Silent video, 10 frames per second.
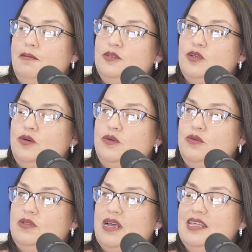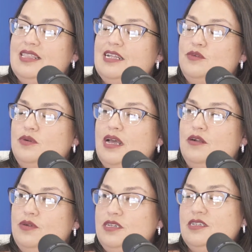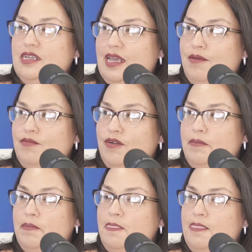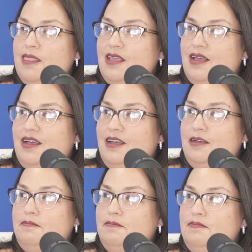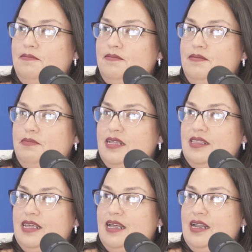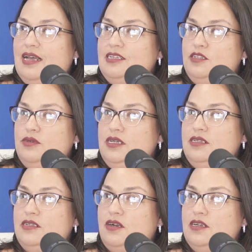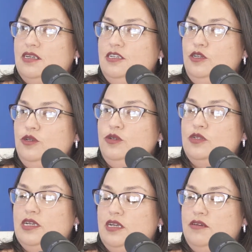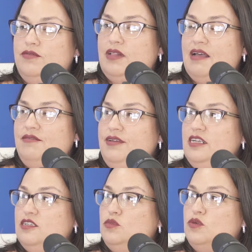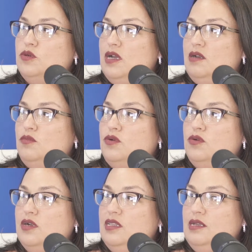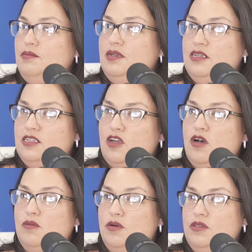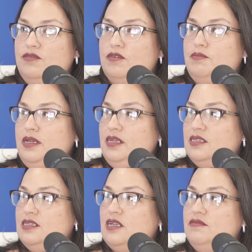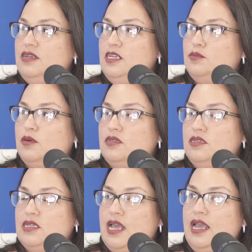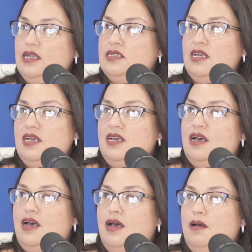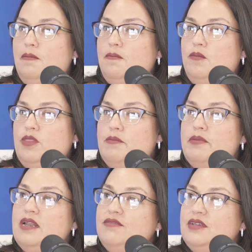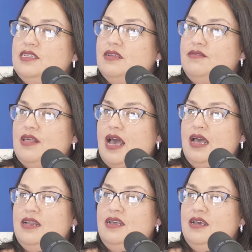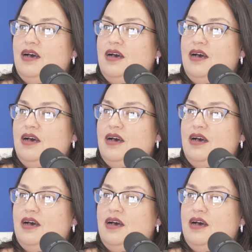So I think that's where that originally came from. But then as we started using flat fees more and more and limited scope only for pieces of each person's case, the benefits of that,